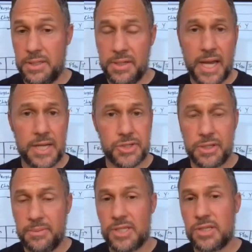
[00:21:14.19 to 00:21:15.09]
And you guys are
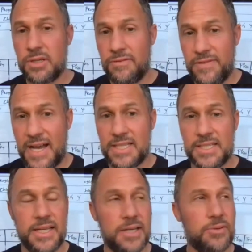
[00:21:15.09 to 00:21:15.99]
going to be so
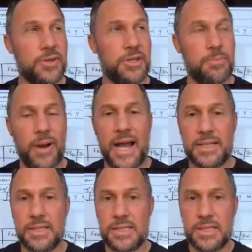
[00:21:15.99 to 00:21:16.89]
fascinated with your
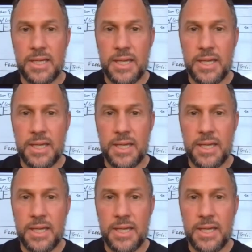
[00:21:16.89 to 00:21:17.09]
practice